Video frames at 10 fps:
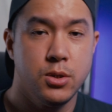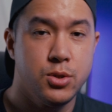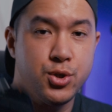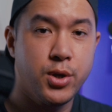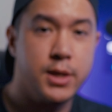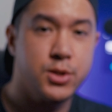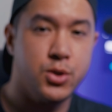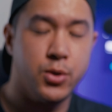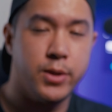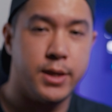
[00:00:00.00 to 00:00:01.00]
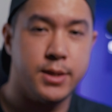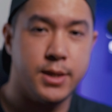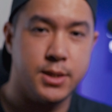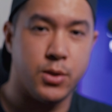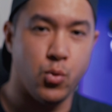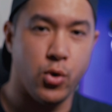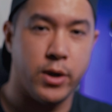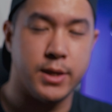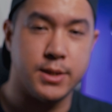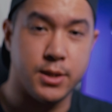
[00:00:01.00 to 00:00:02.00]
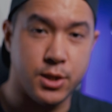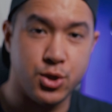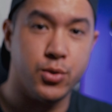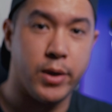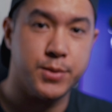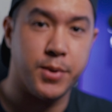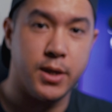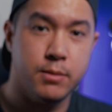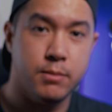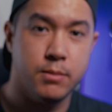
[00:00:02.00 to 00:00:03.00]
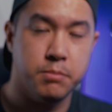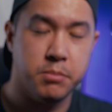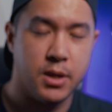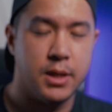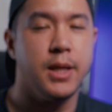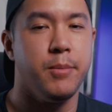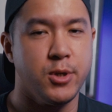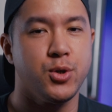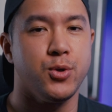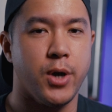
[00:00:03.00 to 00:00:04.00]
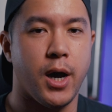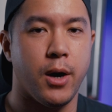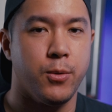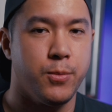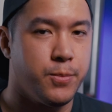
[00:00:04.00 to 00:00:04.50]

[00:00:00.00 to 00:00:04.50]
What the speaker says: Did you guys know that this can work as a digital Xpan? Let me show you how.